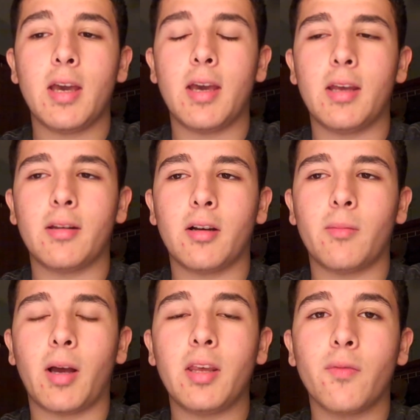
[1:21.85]
and
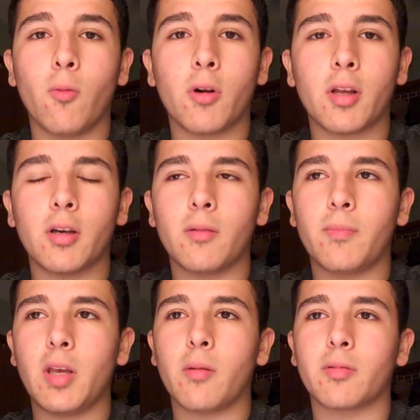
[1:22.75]
I even want to
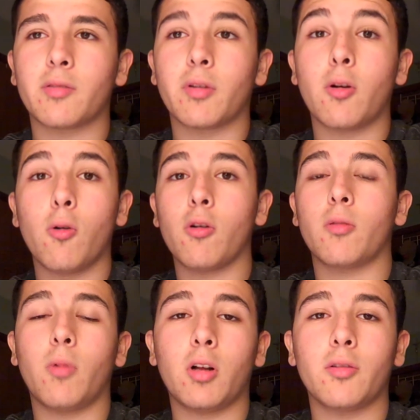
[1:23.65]
be able to
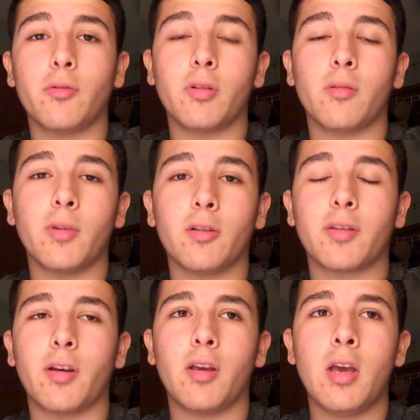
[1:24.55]
record while doing the
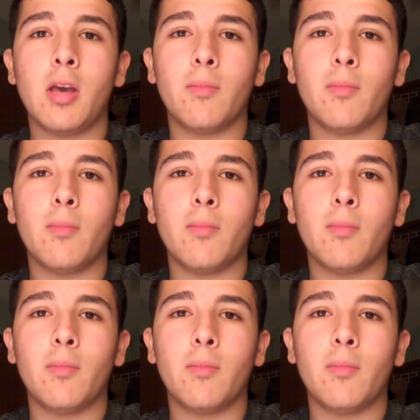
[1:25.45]
military.